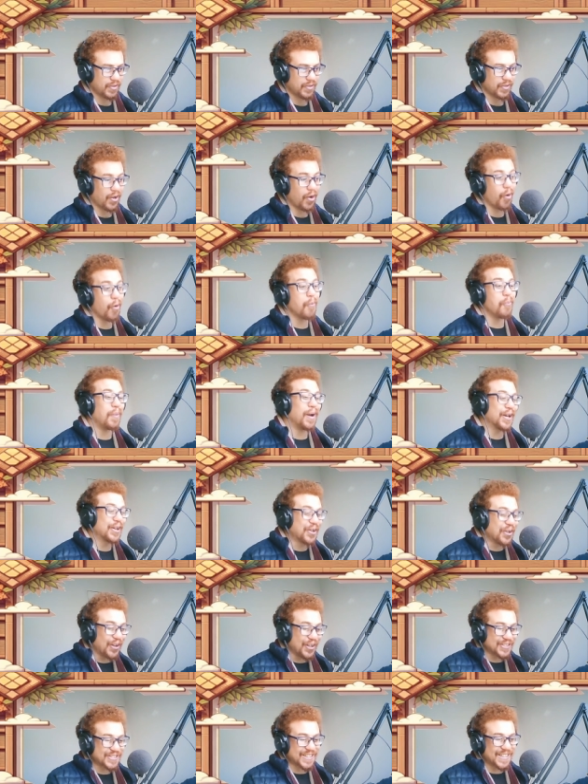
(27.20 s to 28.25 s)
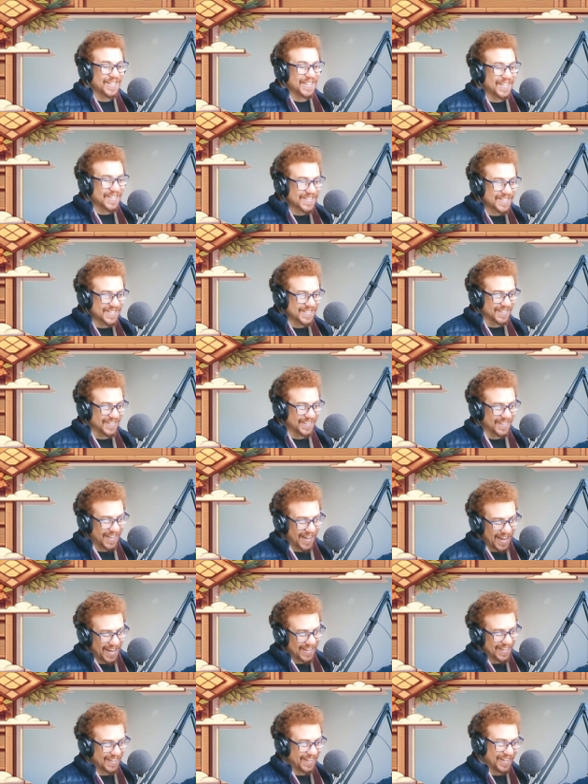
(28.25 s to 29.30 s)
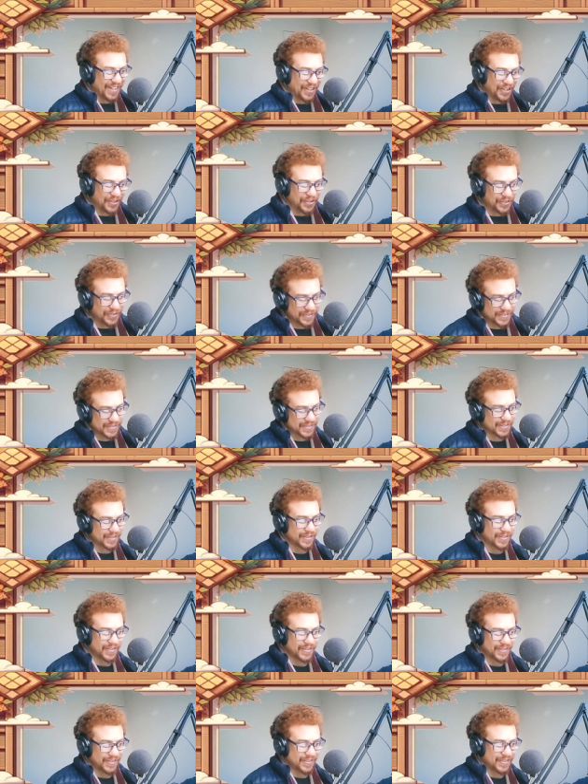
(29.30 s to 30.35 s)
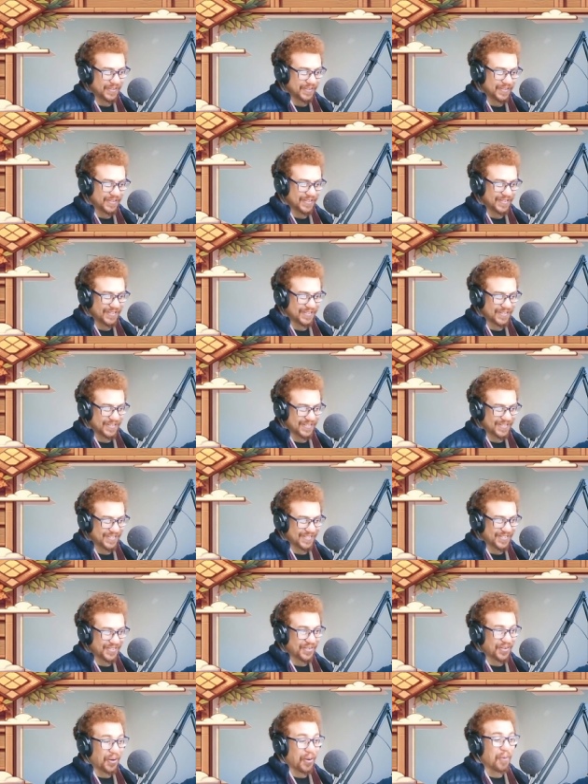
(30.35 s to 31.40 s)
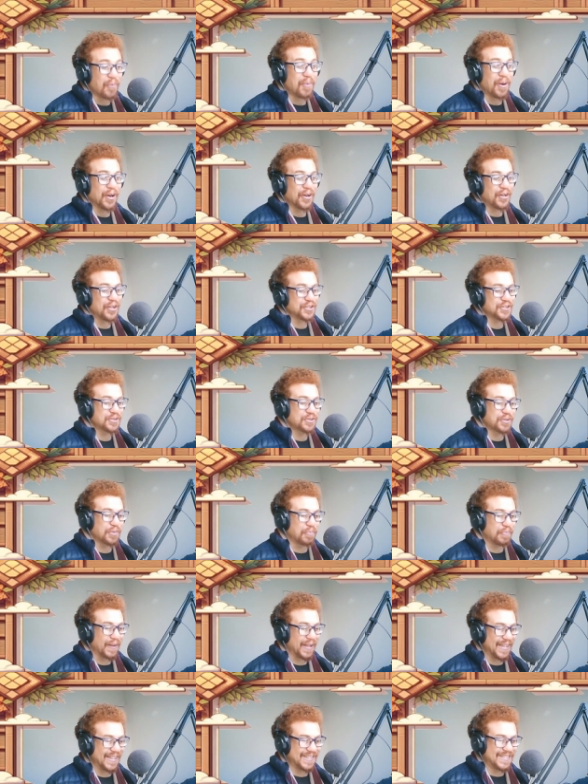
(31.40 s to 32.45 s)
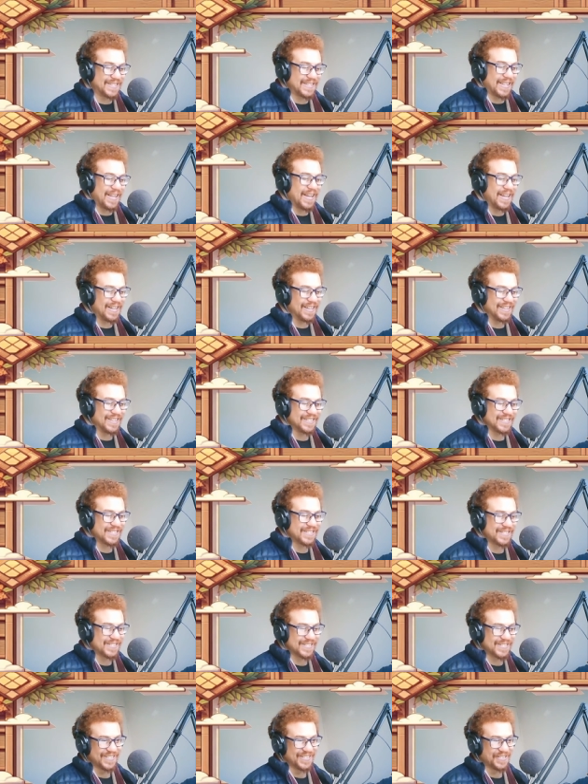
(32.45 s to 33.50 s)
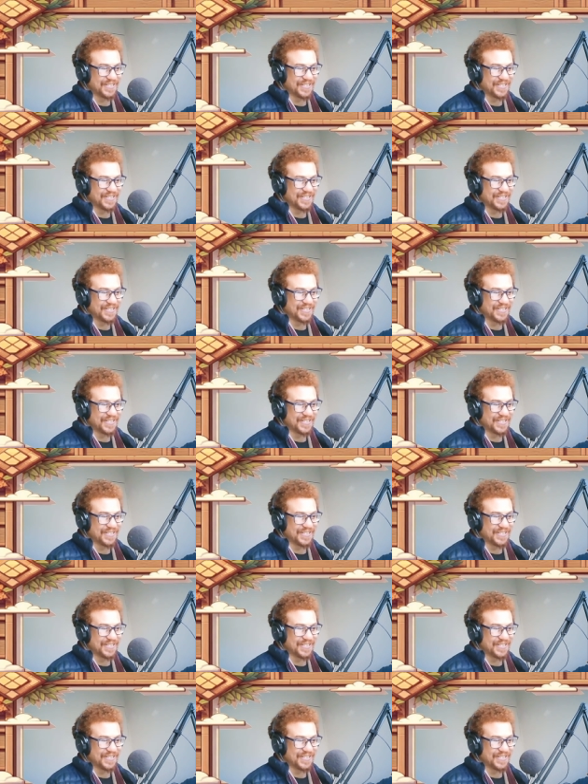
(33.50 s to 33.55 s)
Oh my gosh, and they're still hanging out? Oh my gosh, to play tennis.